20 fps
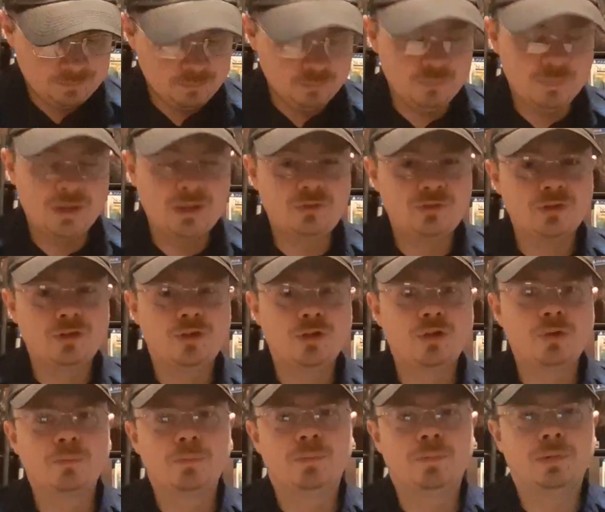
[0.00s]
But it's a
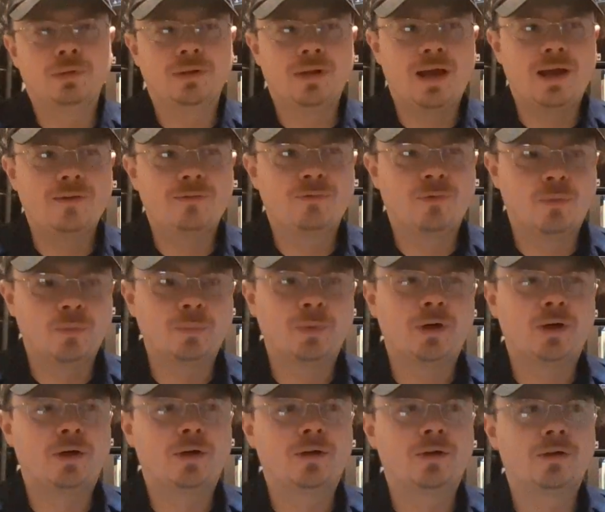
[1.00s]
good
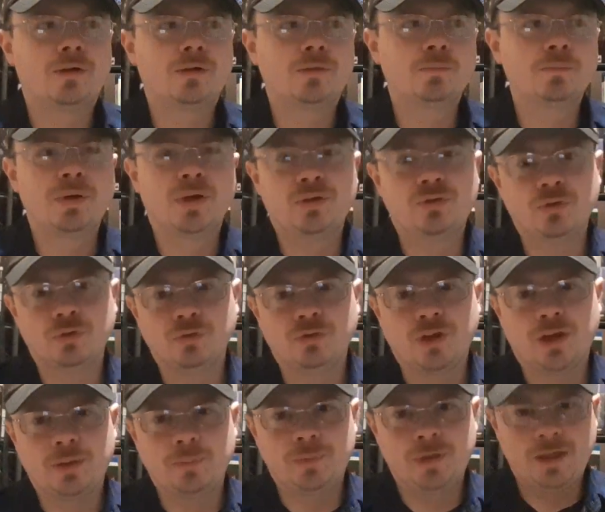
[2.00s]
platformer puzzle
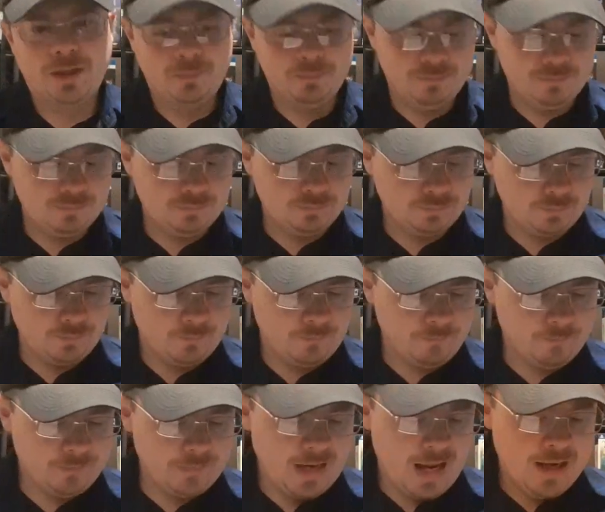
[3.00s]
type game.
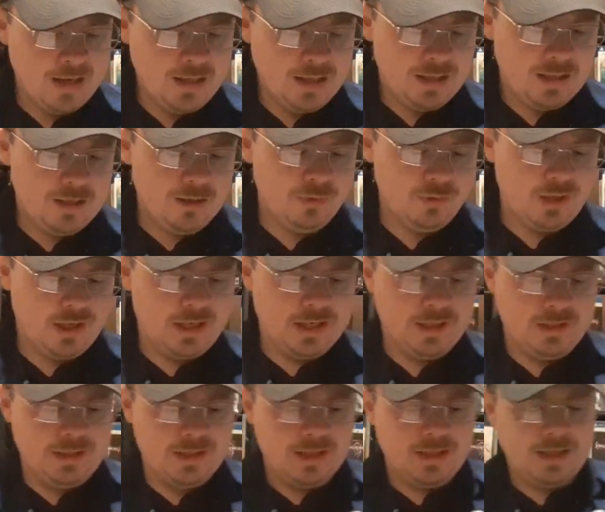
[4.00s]

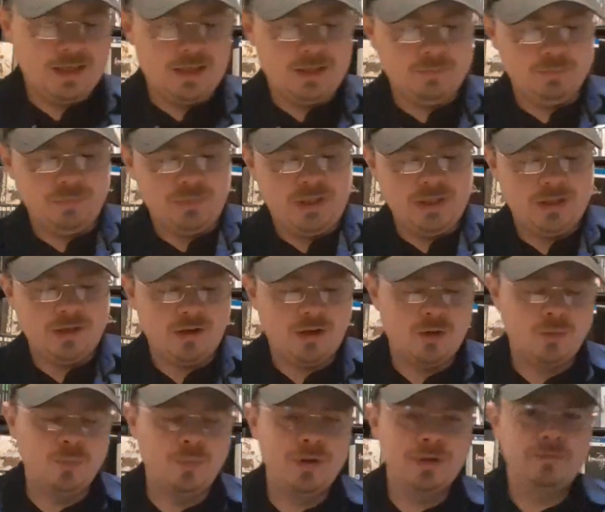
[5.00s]
Okay, get
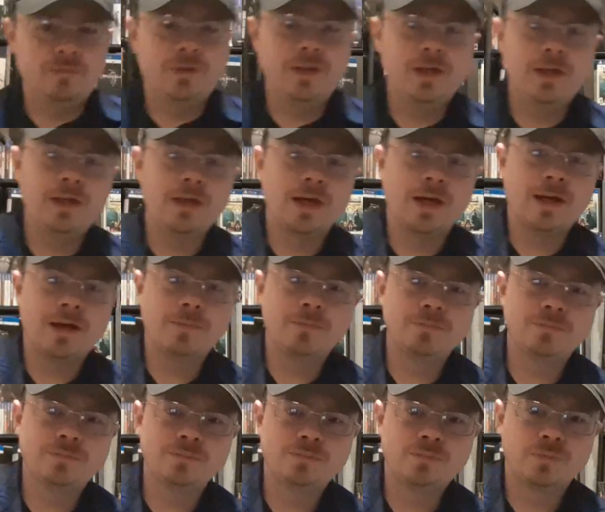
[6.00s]
on with the
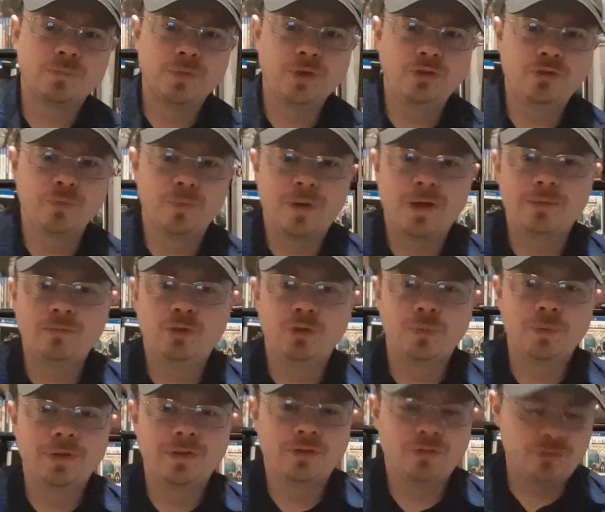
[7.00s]
reason why I'm
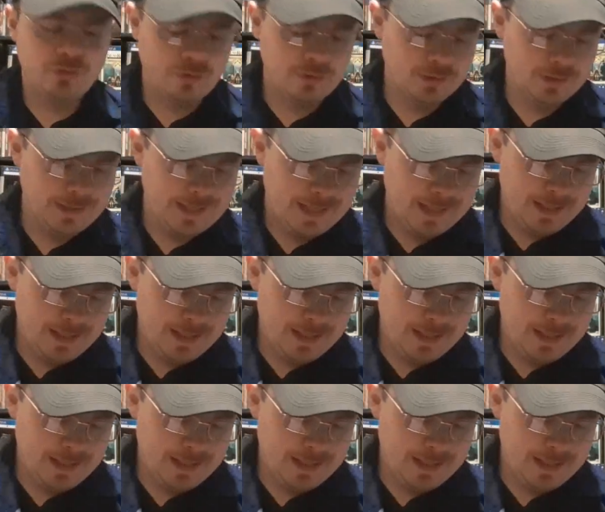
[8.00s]
doing this early